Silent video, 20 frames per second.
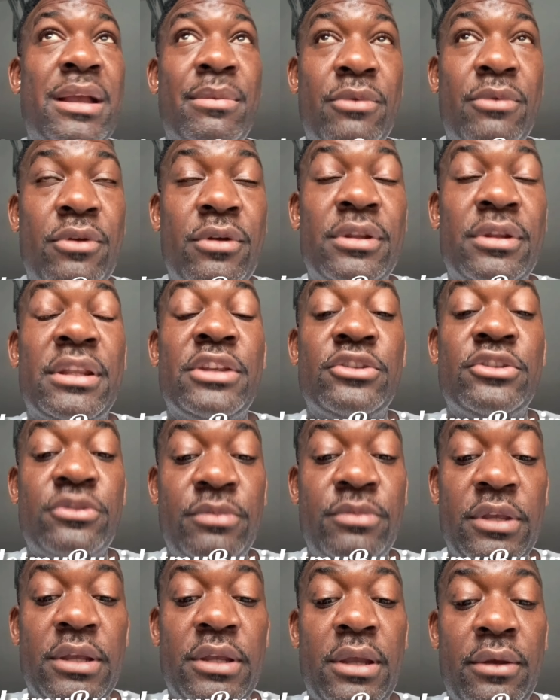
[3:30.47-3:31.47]
I'm currently in
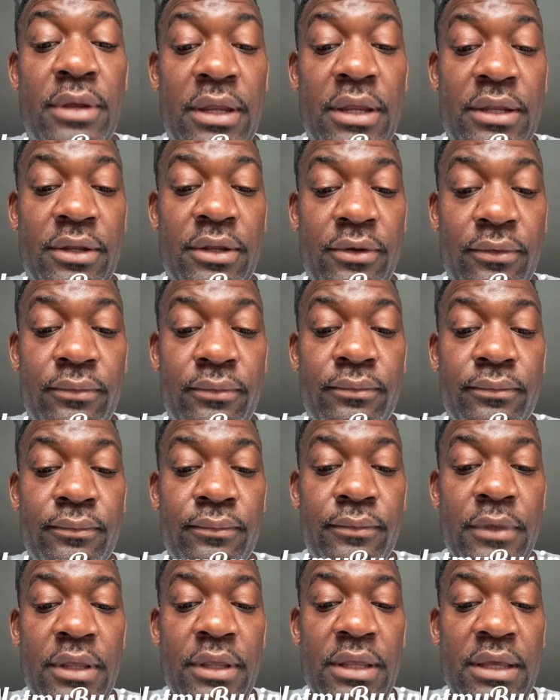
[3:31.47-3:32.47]
Jamaica right now.
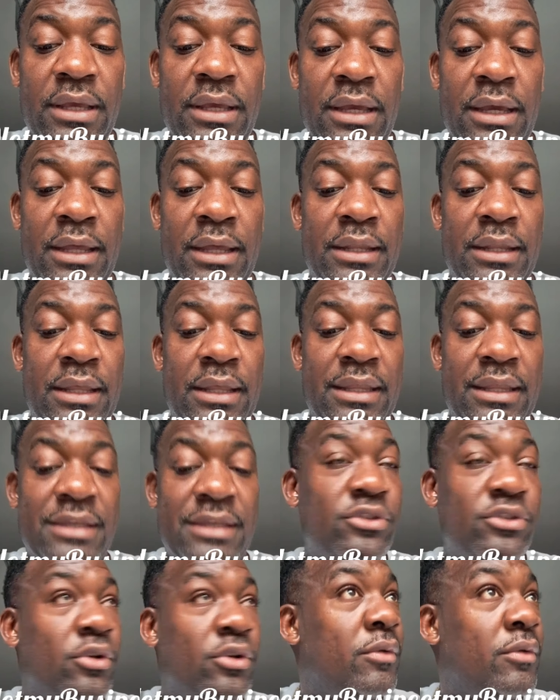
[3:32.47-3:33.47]
And
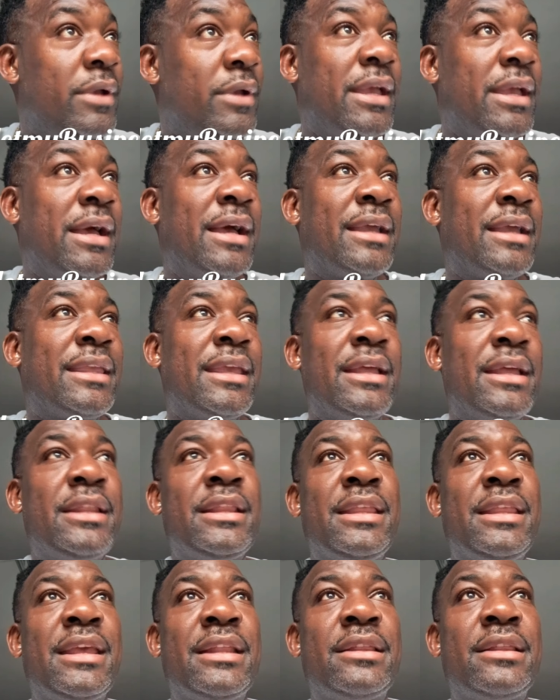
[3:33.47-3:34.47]
there's no way I
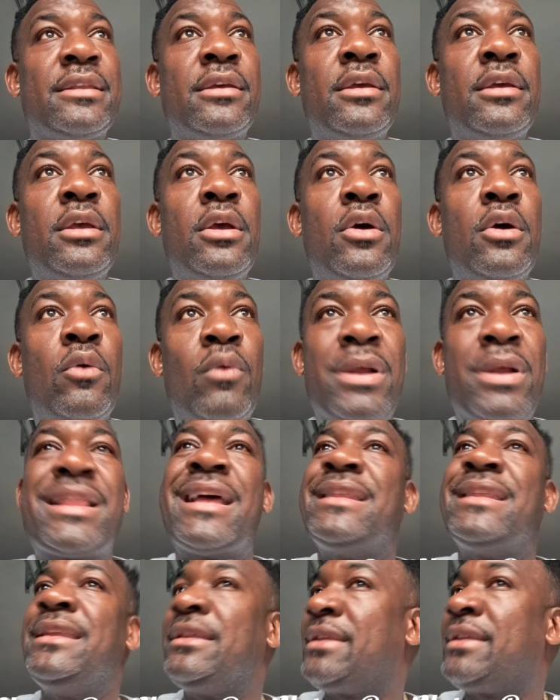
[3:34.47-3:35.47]
can get what
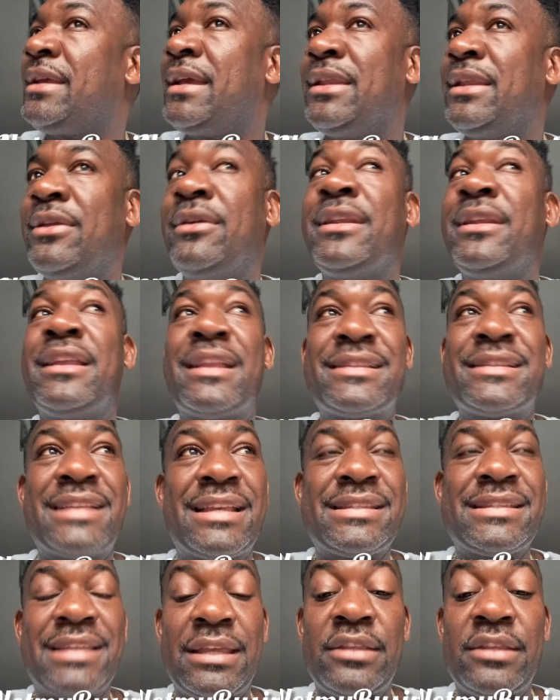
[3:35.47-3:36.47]
I need to get done. As I
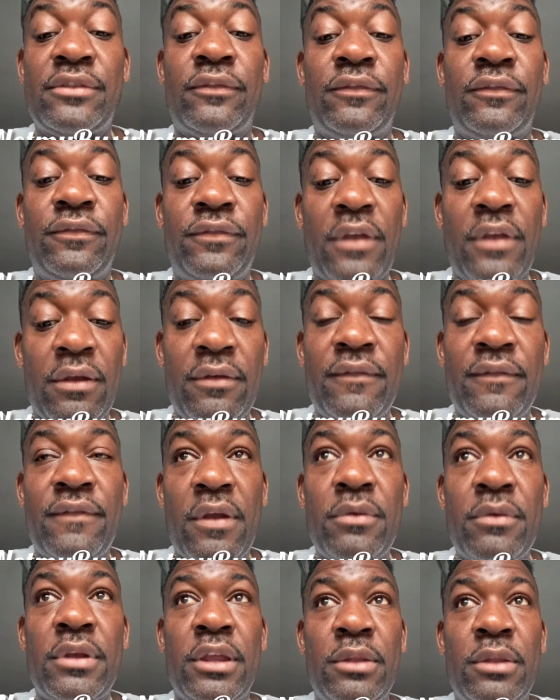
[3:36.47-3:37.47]
say, it's very,
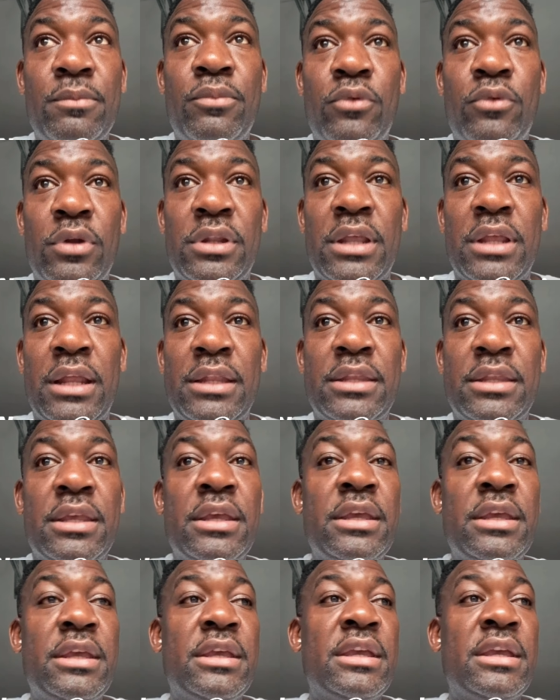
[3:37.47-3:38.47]
very important.
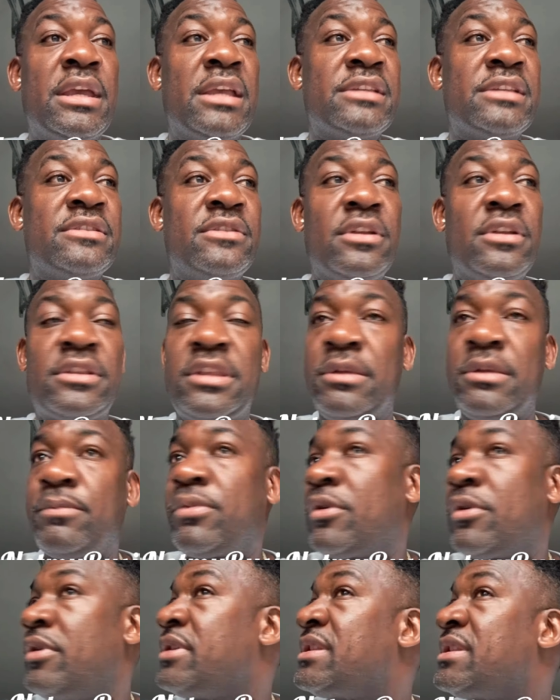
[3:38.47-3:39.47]
It's nothing
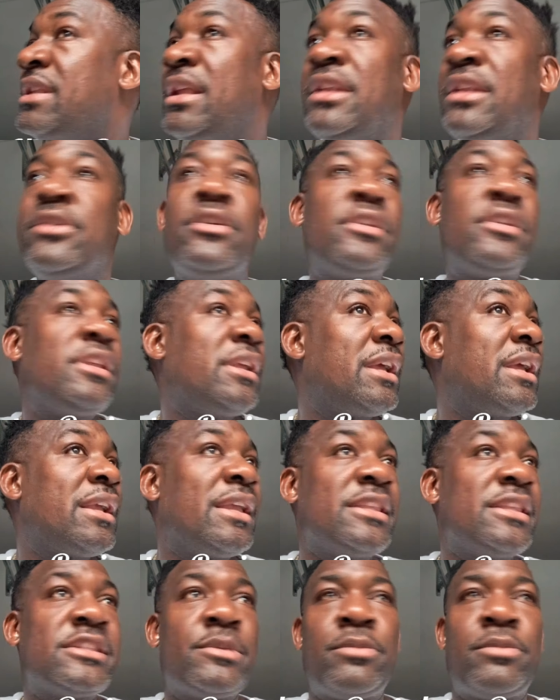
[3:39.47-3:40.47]
personal, nothing
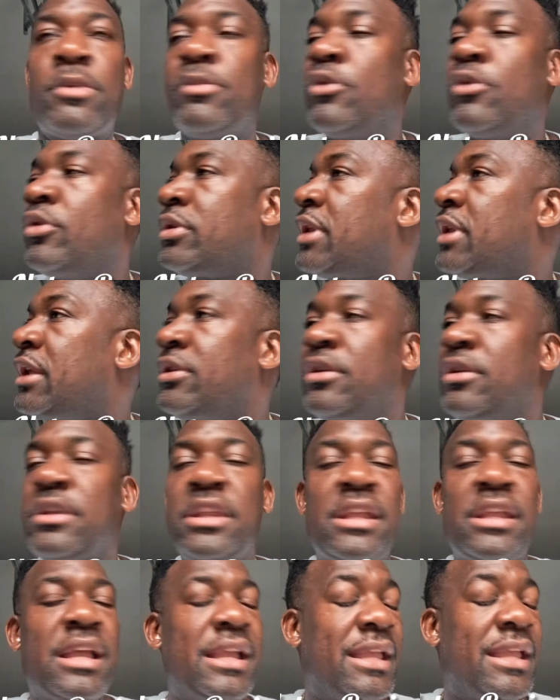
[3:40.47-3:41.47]
against the promoter,
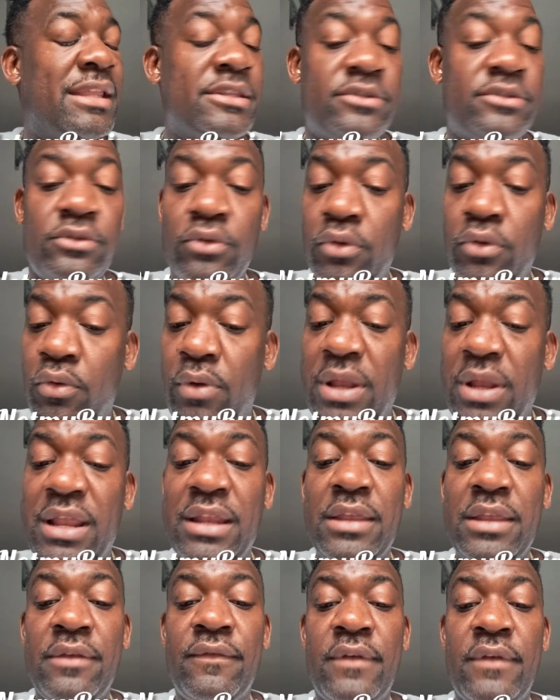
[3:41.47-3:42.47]
nothing against no one at
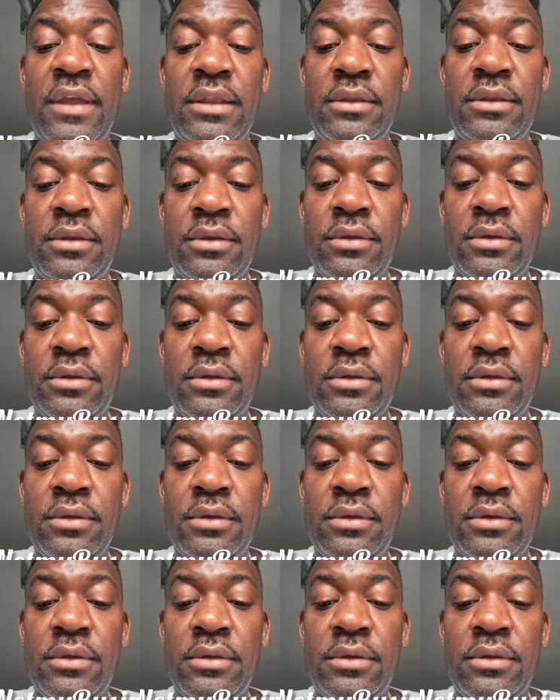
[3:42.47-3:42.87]
the event.